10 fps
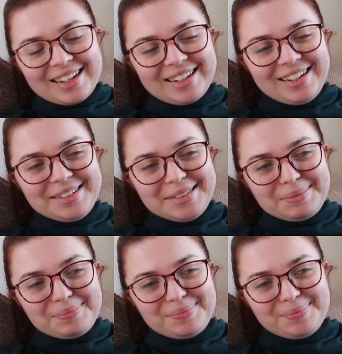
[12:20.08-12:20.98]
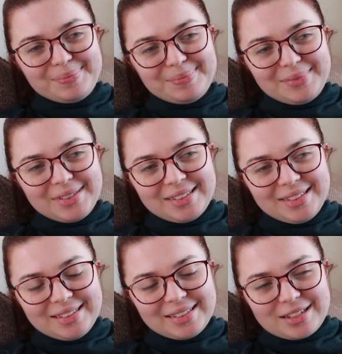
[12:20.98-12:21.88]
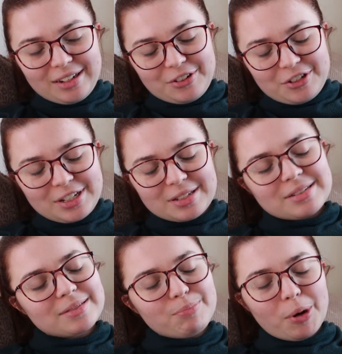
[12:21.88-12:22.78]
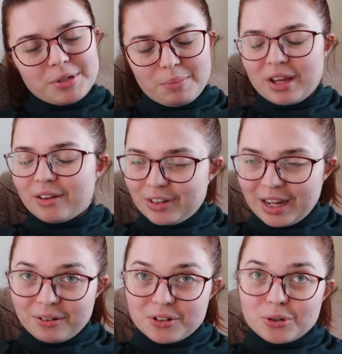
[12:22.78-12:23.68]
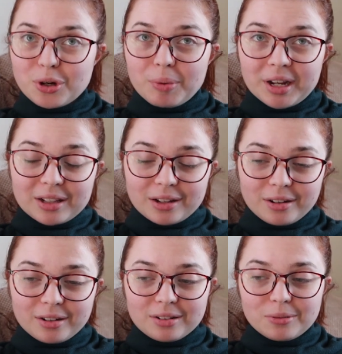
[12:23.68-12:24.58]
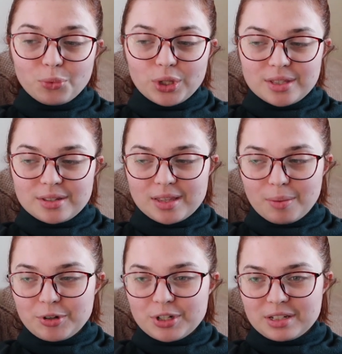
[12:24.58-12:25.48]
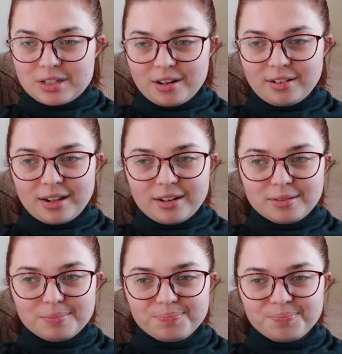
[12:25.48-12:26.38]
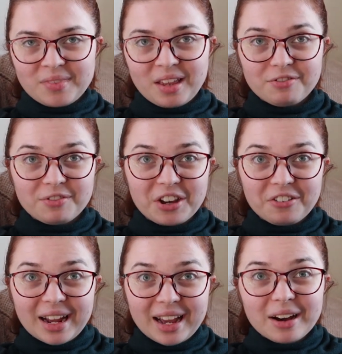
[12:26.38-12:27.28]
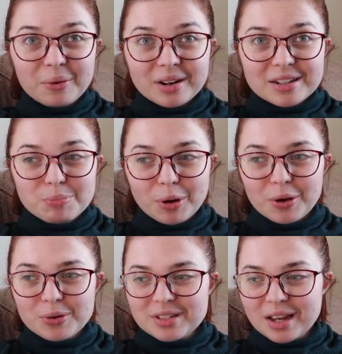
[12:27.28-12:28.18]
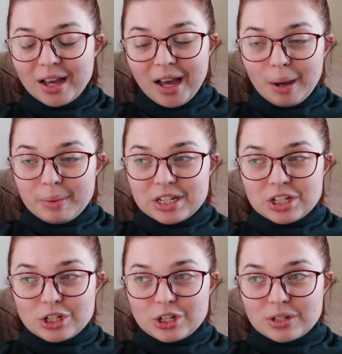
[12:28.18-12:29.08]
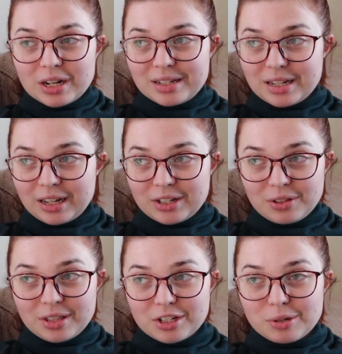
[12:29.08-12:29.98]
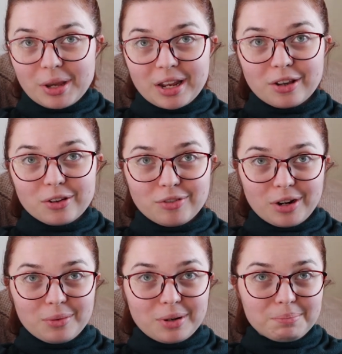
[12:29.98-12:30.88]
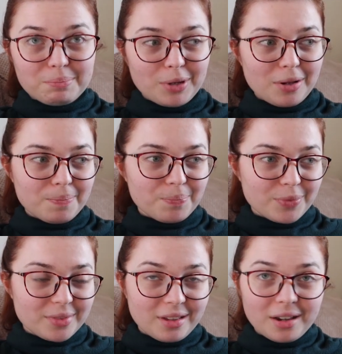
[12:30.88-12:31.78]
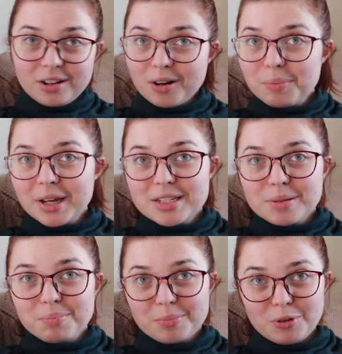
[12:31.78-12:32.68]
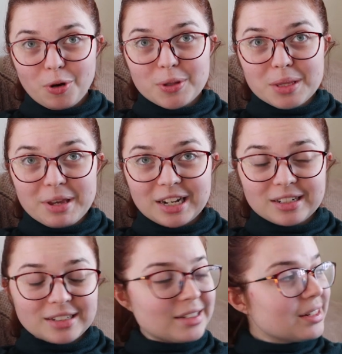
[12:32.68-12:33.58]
it. So she's popped up here for now, and she'll go back in the car once the MOT is done, and then I'll figure it out, I suppose. I mean, she's useless. Like, I don't think she'd be any good for anyone, but I can't bear to throw in the bin.